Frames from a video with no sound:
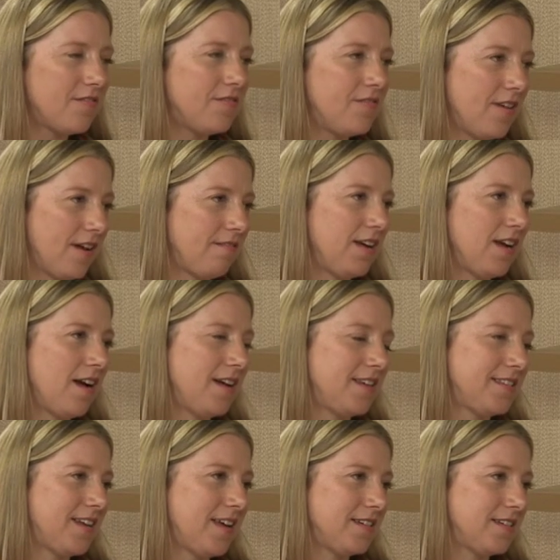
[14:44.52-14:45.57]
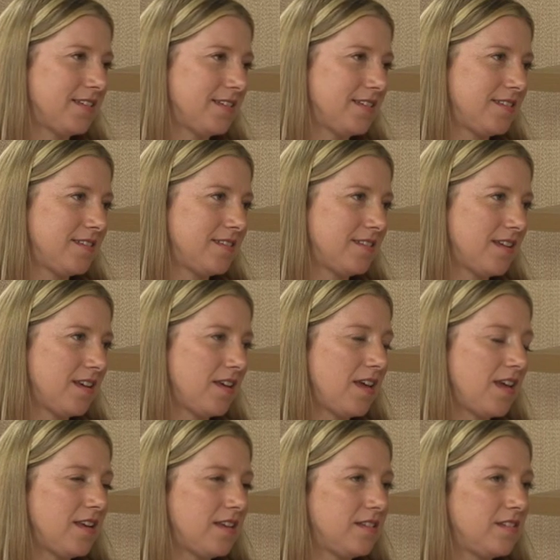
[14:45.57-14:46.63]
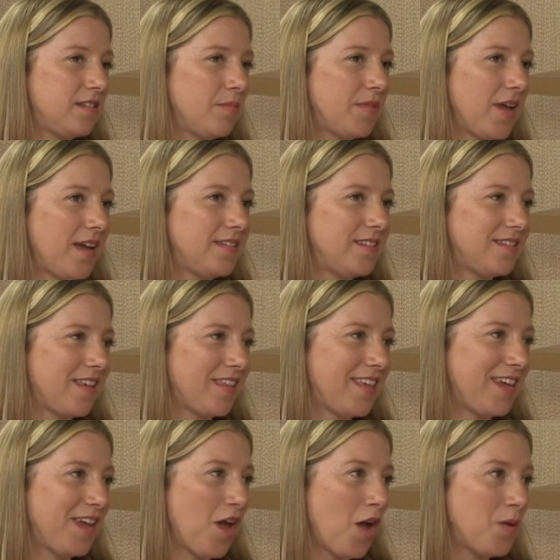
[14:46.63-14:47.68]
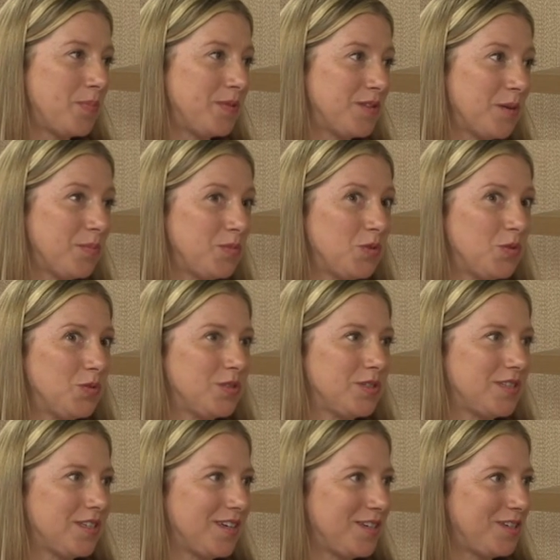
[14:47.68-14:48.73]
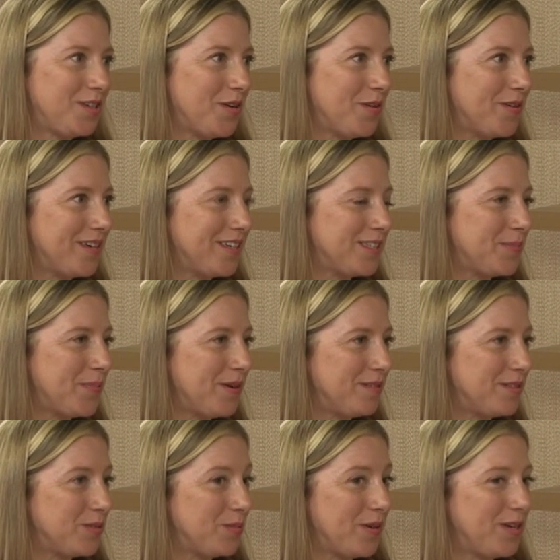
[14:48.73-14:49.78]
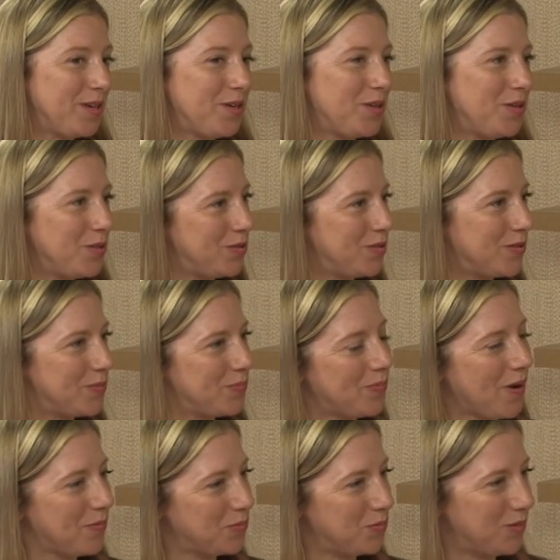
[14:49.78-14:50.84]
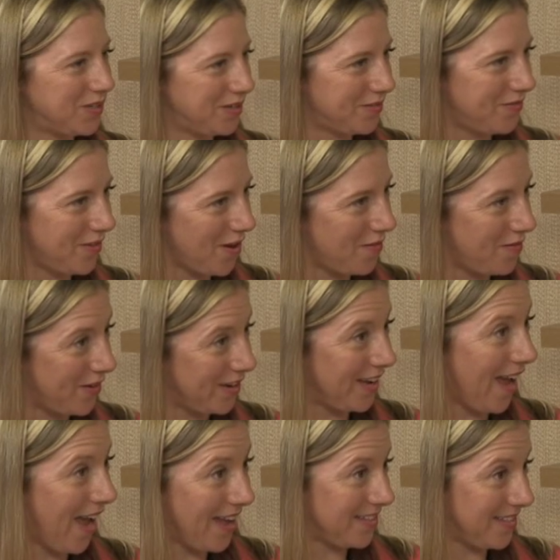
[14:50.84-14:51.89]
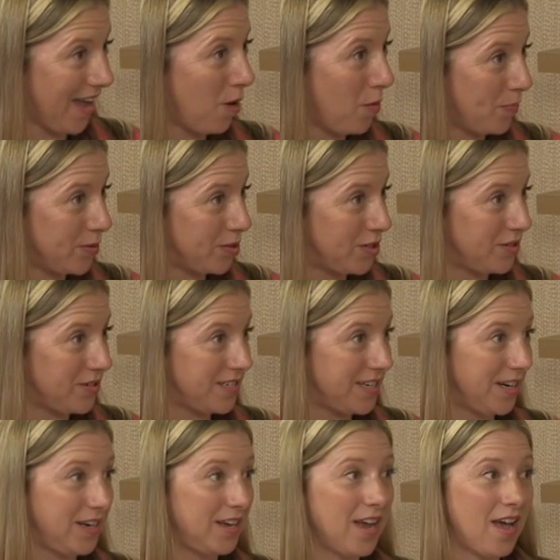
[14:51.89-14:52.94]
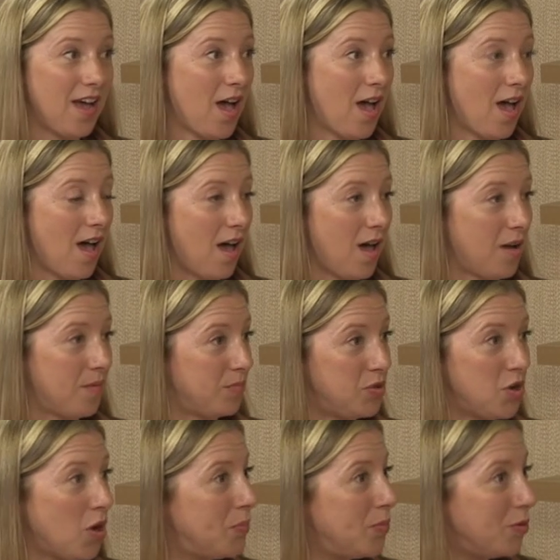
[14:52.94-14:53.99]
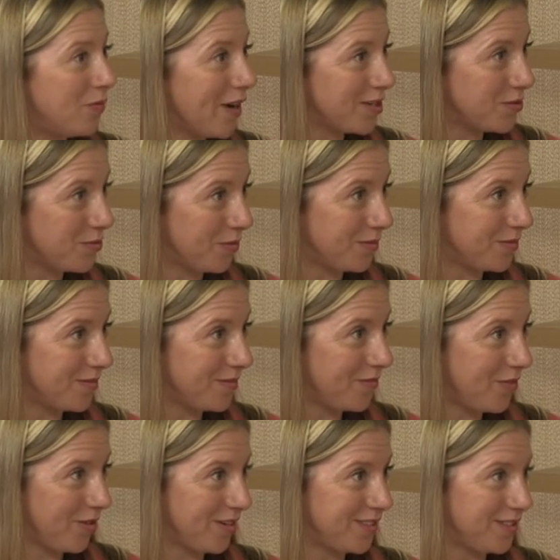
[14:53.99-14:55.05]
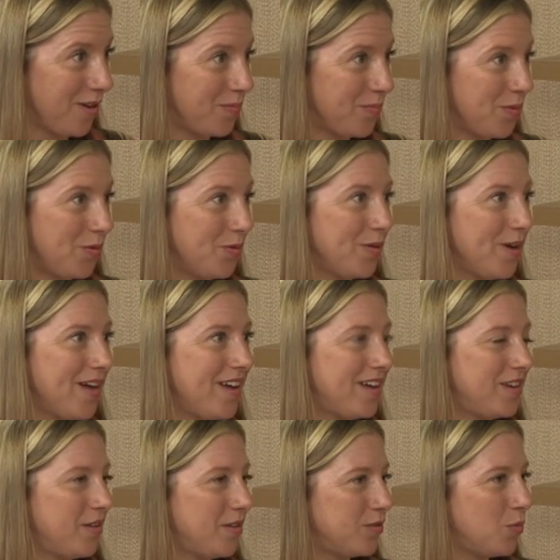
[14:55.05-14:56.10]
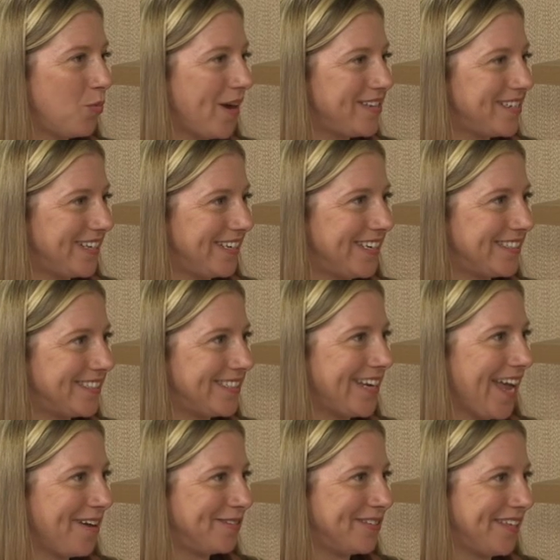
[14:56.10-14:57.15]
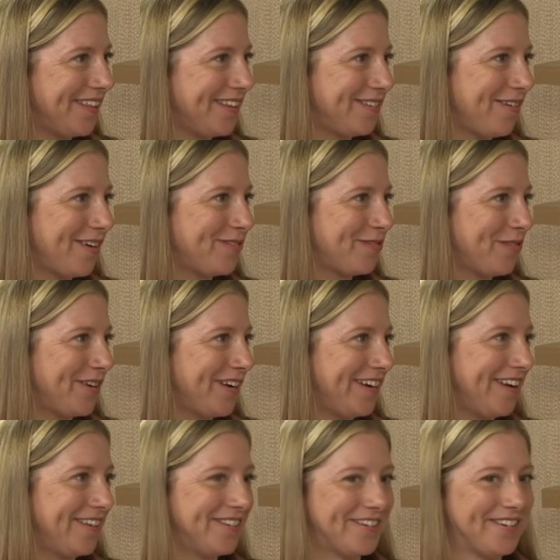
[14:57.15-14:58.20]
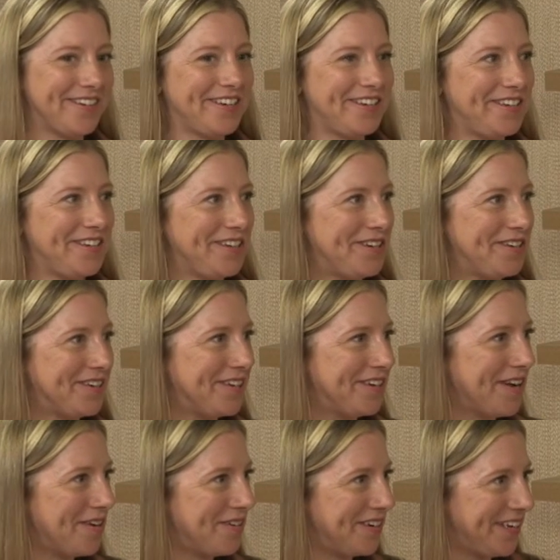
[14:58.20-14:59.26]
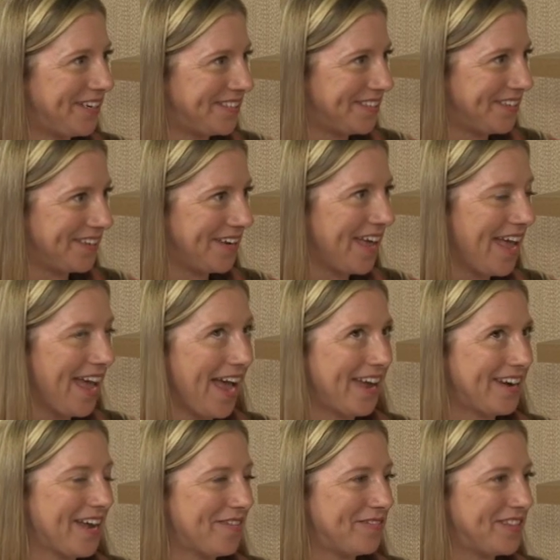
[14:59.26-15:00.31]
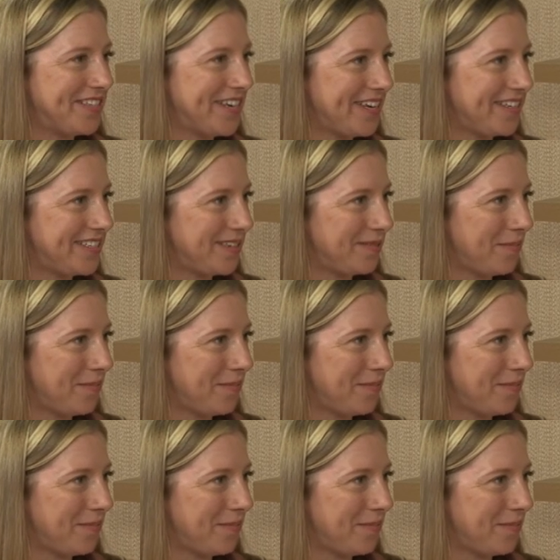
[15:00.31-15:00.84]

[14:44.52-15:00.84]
very high standard in some cases, I think it opens up doors to you know an experience where you just perhaps wouldn't have, had that opportunity. Um, Nobu restaurant, for example, you know, there's a waiting list to get onto this restaurant in London, and you can go and eat and, and have the tasting